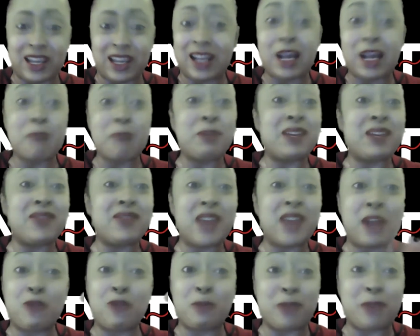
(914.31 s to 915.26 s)
And I mean,
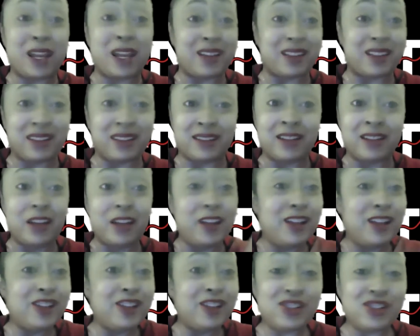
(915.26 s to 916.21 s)
they were making
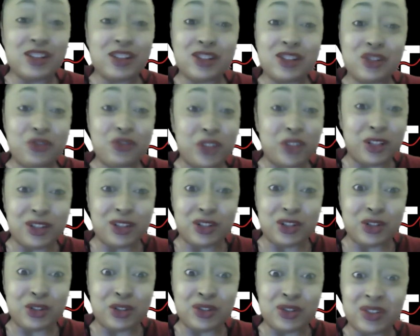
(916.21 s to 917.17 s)
six
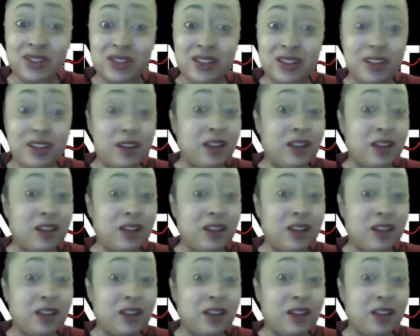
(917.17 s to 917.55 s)
figures